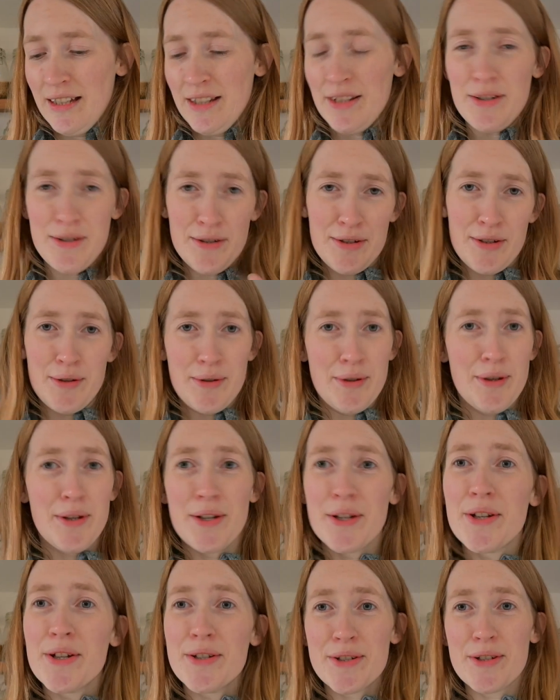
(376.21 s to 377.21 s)
you
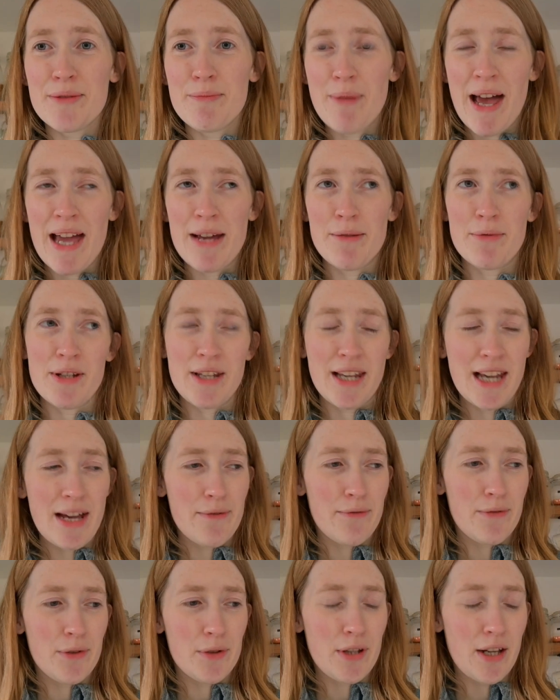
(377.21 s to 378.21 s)
do pay what you get.
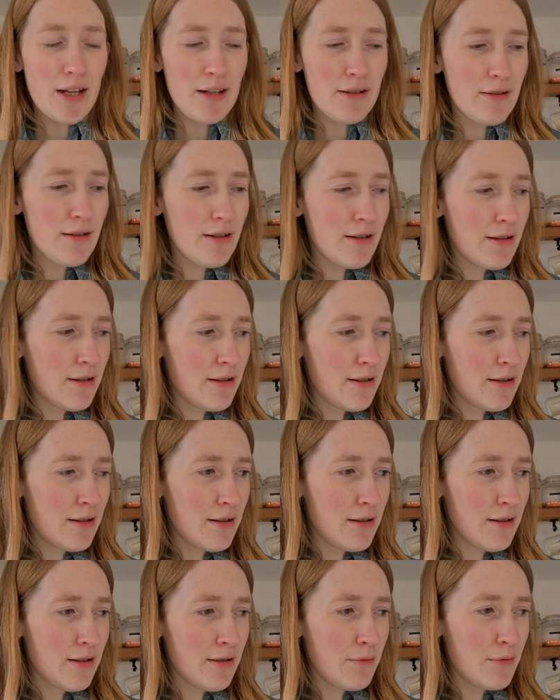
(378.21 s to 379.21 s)

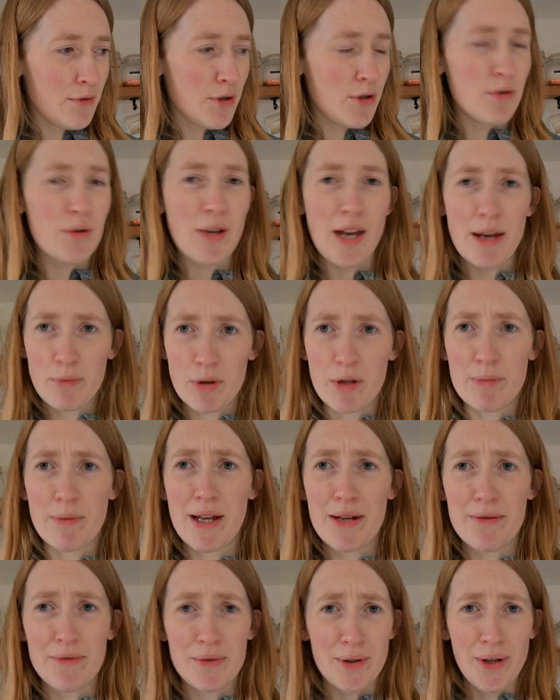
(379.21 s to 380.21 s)
You do get what you
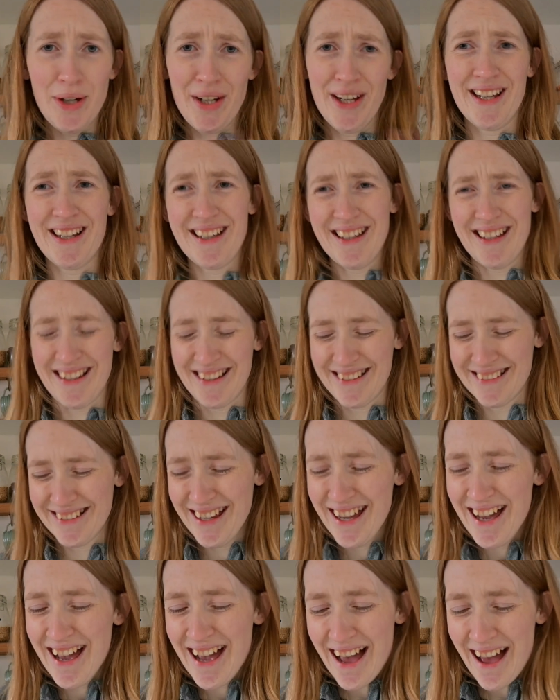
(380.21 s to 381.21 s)
pay for.
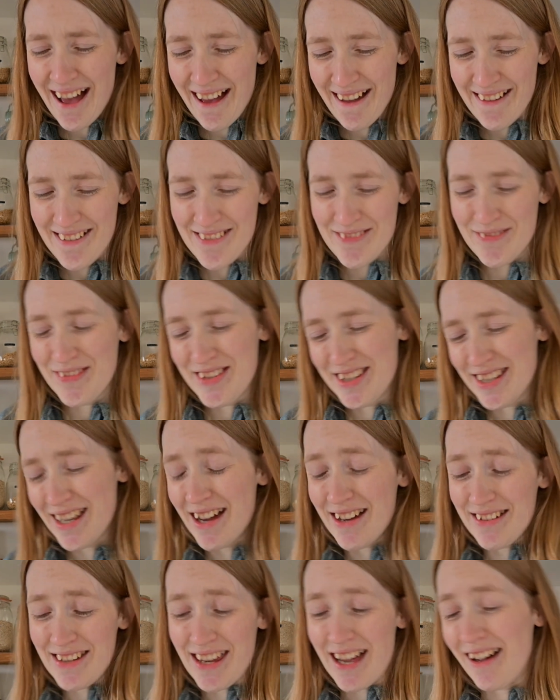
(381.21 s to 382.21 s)
So
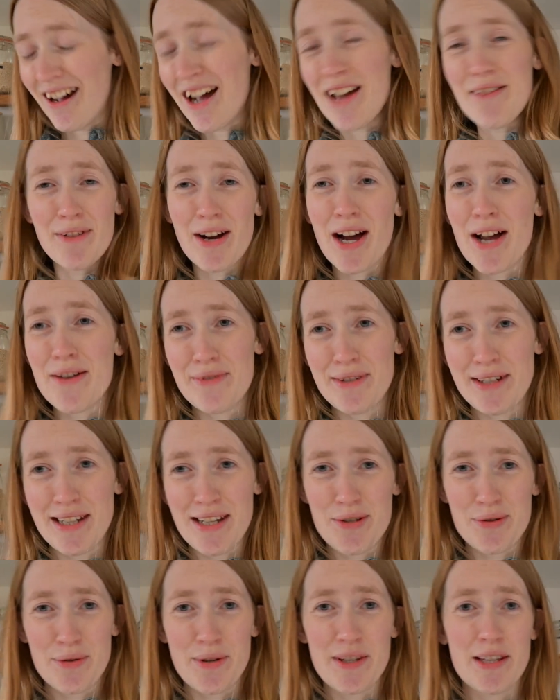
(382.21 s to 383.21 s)
yeah, I've really
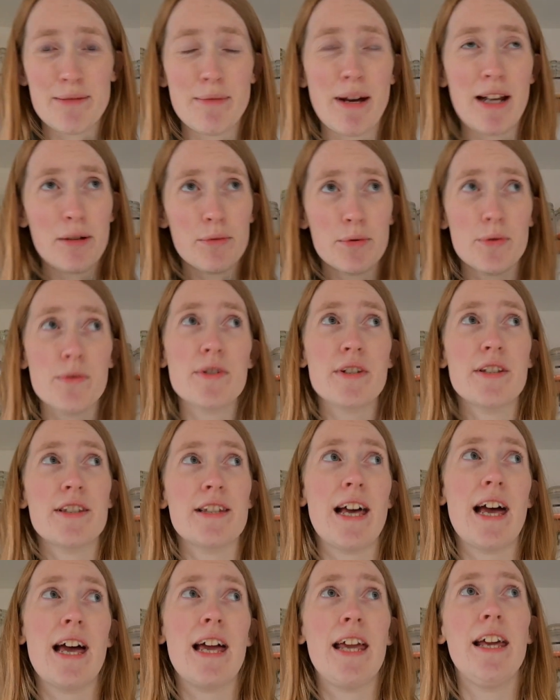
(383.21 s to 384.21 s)
enjoyed them, and I would also
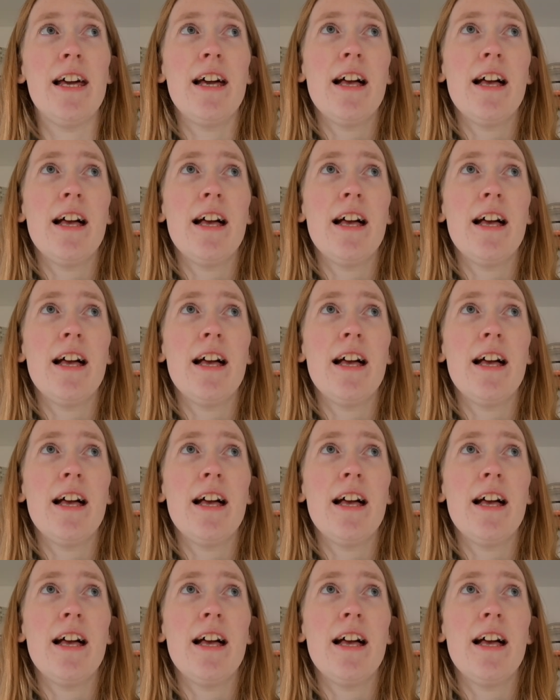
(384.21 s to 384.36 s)
say